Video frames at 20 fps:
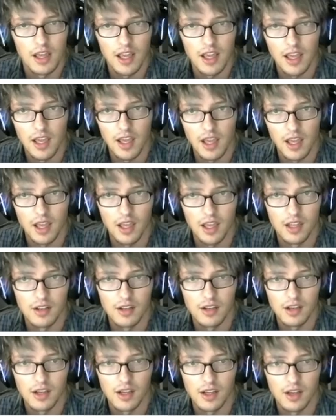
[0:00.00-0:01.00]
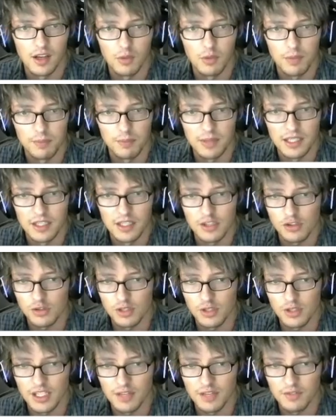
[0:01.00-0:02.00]
and we plant a
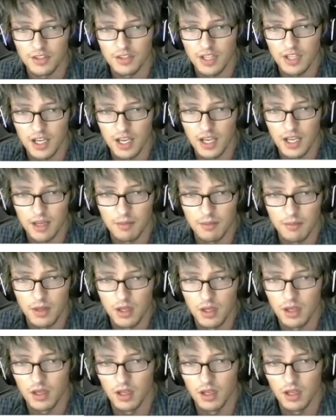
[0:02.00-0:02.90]
tree every time